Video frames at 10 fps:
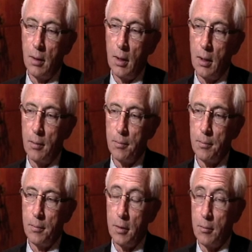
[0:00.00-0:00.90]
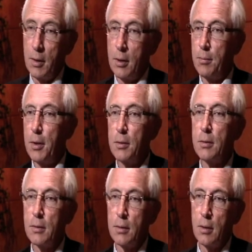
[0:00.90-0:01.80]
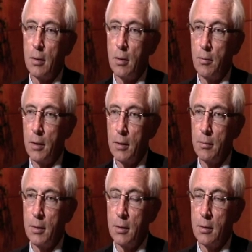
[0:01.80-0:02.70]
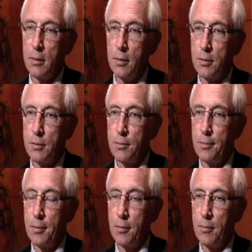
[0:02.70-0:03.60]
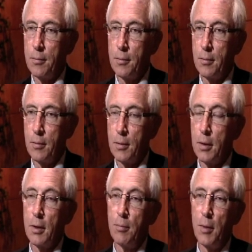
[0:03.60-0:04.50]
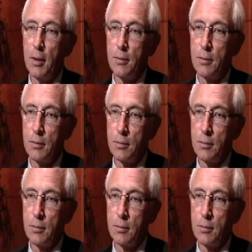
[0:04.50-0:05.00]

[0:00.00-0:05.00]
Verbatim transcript: um, you know, we had patients in the hallway. I mean, they just there, there weren't enough beds to